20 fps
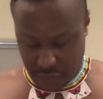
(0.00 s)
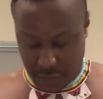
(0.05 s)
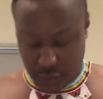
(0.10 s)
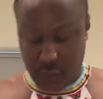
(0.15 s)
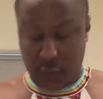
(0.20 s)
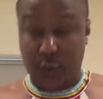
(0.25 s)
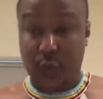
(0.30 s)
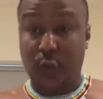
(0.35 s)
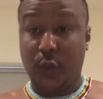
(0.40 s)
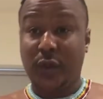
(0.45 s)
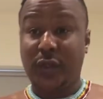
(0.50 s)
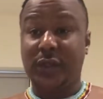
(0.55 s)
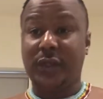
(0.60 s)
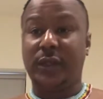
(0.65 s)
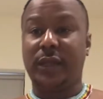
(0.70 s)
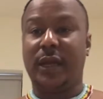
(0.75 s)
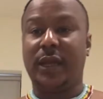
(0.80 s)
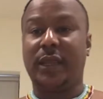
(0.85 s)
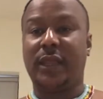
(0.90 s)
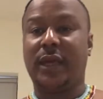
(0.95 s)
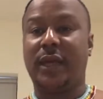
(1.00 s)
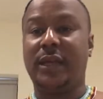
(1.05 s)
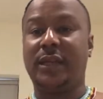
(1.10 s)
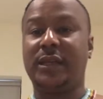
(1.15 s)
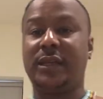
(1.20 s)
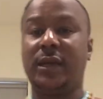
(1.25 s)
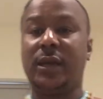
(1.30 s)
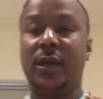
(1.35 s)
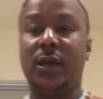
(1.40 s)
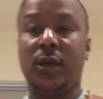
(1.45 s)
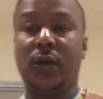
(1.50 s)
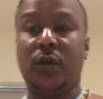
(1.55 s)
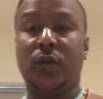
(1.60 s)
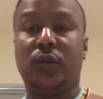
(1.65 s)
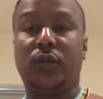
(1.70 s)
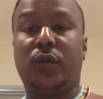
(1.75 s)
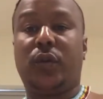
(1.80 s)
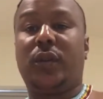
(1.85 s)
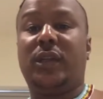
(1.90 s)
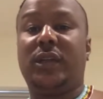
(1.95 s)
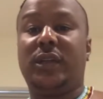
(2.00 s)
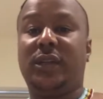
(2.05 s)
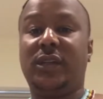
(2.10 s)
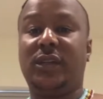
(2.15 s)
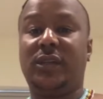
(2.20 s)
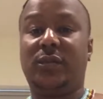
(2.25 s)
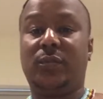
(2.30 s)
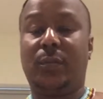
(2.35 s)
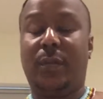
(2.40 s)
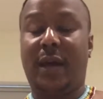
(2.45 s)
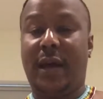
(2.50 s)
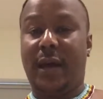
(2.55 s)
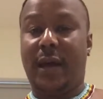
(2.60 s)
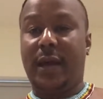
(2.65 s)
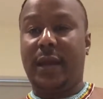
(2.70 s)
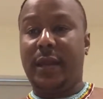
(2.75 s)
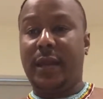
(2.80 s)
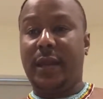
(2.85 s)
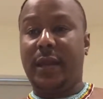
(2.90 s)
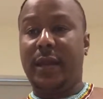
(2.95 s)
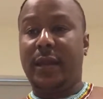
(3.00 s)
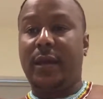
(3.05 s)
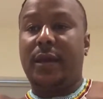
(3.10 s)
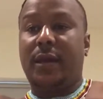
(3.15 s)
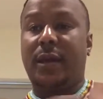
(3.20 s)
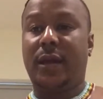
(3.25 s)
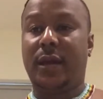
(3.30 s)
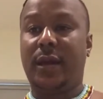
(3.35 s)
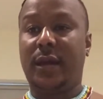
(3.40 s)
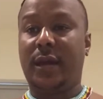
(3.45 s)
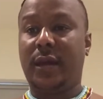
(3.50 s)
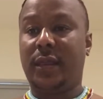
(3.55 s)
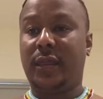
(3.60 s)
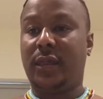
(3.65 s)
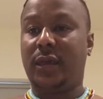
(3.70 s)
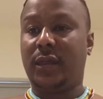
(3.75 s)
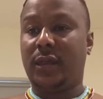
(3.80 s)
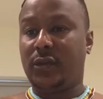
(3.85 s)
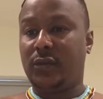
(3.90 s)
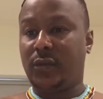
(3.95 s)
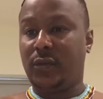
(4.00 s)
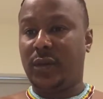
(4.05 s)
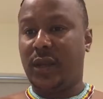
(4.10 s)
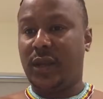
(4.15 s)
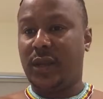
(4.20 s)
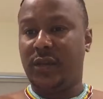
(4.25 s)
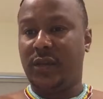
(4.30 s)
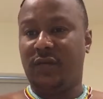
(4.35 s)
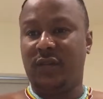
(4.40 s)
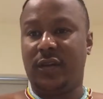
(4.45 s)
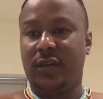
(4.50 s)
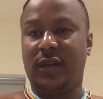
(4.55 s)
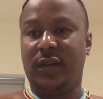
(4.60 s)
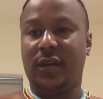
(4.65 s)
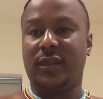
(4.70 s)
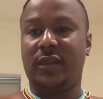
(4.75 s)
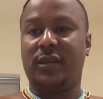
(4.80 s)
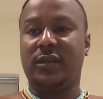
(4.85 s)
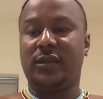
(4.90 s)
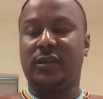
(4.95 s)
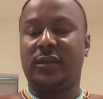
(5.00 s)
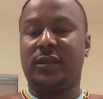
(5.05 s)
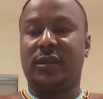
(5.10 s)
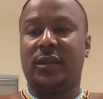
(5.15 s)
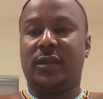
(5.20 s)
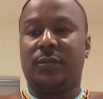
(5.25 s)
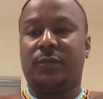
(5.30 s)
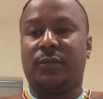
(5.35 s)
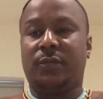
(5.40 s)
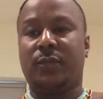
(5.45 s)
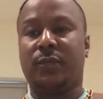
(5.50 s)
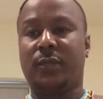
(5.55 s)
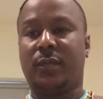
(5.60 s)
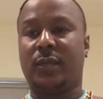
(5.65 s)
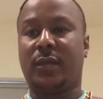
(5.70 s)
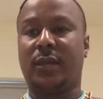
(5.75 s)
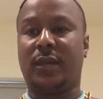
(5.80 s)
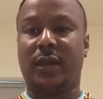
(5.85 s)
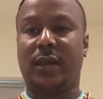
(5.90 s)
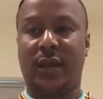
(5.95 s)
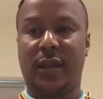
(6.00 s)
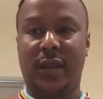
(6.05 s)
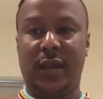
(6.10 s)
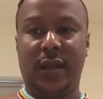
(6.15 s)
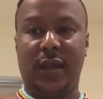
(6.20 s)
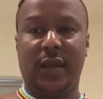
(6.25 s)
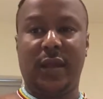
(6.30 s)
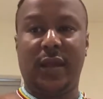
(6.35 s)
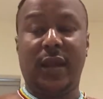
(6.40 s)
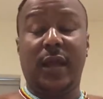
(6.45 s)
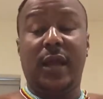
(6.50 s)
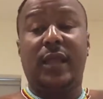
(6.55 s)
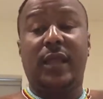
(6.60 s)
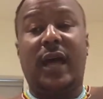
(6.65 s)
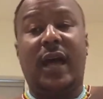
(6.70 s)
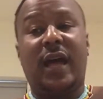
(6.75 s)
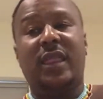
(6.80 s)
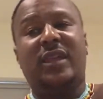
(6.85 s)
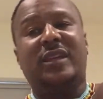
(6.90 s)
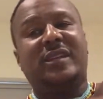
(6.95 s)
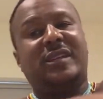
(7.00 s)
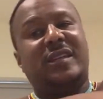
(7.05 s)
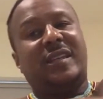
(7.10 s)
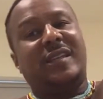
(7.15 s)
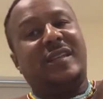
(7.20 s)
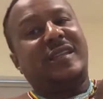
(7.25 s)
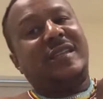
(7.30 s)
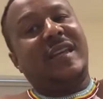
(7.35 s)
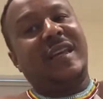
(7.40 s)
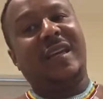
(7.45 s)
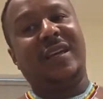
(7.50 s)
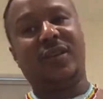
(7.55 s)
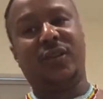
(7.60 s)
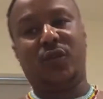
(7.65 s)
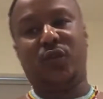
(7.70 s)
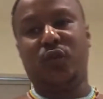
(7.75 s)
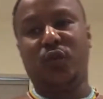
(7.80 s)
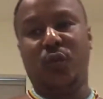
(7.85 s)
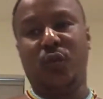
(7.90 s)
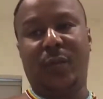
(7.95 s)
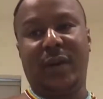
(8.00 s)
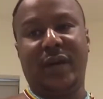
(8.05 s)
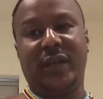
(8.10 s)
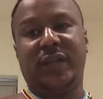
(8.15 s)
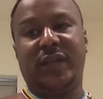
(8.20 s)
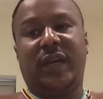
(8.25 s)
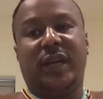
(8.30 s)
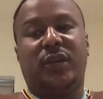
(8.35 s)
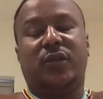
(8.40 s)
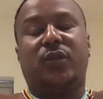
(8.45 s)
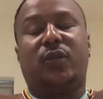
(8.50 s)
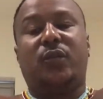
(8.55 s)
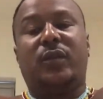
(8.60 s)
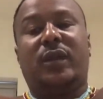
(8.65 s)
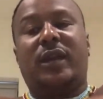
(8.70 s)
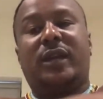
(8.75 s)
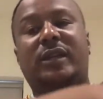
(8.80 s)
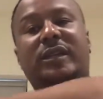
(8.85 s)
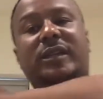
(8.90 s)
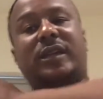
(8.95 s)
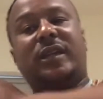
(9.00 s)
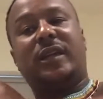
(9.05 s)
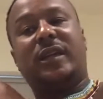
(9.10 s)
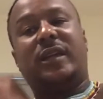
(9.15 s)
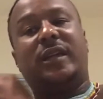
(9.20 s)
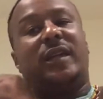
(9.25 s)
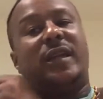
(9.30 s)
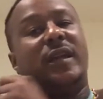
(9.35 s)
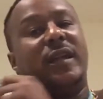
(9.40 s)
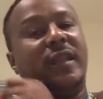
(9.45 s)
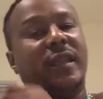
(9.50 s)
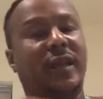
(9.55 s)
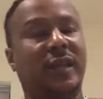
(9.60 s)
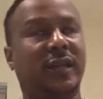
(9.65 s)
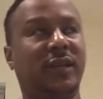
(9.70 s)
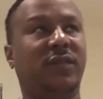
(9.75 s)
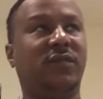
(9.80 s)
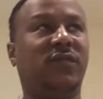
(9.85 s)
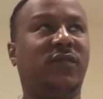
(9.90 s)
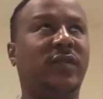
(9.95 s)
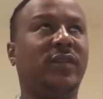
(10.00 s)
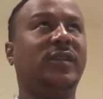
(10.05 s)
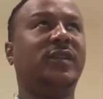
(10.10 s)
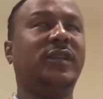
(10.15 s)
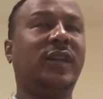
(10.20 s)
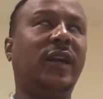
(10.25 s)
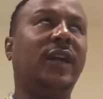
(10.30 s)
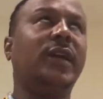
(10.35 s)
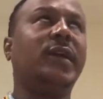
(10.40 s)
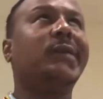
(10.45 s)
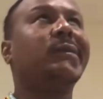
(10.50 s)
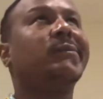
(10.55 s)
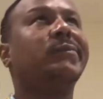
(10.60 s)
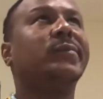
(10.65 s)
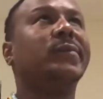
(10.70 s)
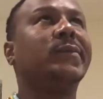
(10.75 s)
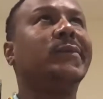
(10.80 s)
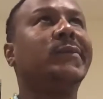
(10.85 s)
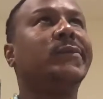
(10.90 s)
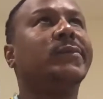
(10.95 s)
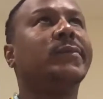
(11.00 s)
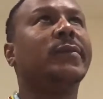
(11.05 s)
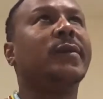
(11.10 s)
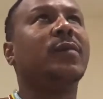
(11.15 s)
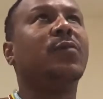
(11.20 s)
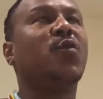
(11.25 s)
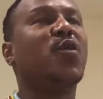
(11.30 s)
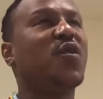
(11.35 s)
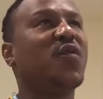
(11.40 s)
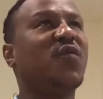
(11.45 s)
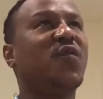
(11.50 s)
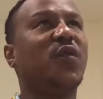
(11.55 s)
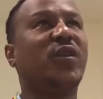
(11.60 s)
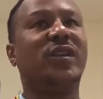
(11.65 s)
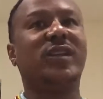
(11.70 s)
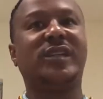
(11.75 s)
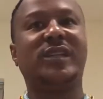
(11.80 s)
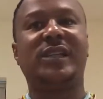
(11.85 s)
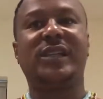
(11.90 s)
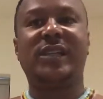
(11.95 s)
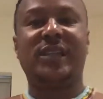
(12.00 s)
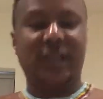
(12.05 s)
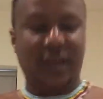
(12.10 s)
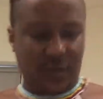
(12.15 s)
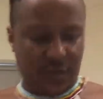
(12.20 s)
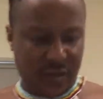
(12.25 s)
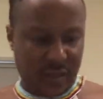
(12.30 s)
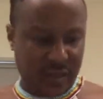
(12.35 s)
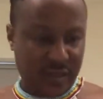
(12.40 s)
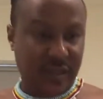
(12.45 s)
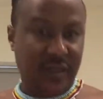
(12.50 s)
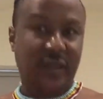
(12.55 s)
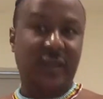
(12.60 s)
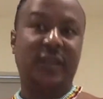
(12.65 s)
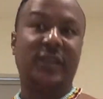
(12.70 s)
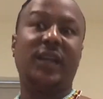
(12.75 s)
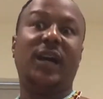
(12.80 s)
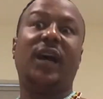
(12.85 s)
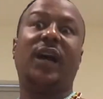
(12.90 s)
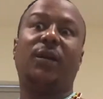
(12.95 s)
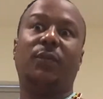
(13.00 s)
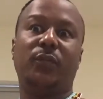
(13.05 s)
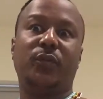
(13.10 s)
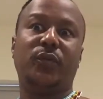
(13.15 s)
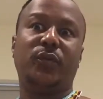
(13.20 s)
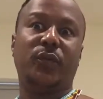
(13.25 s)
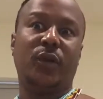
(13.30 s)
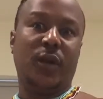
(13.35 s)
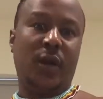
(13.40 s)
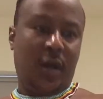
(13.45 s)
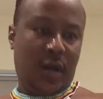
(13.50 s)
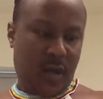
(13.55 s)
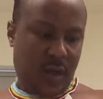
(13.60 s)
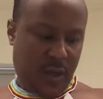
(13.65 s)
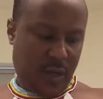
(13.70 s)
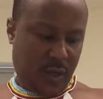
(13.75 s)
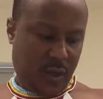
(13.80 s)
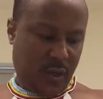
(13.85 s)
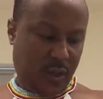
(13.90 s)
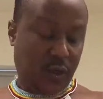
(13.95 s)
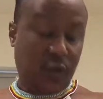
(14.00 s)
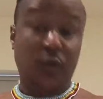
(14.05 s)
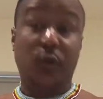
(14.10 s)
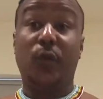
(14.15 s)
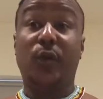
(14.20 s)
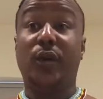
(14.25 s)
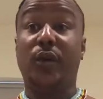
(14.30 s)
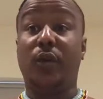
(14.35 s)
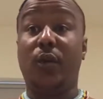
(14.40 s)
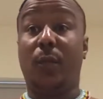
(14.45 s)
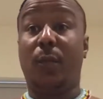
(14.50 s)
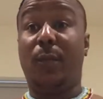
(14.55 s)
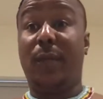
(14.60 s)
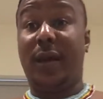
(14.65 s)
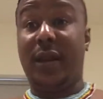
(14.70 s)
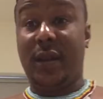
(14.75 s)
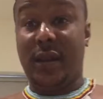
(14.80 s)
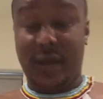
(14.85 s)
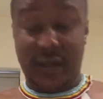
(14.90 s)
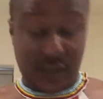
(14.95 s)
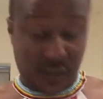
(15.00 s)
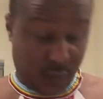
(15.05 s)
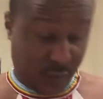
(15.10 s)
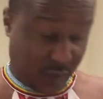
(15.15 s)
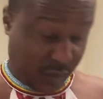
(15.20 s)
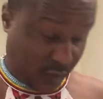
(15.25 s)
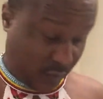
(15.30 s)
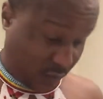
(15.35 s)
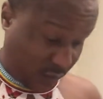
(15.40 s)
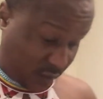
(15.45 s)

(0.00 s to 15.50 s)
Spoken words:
short like that. So this is mine. I think this one, I leave it like this. I like it. Others then sag it too much. I don't like sagging it like that. It feels like when you've got a slit, now the slit is up and showing your belly as well,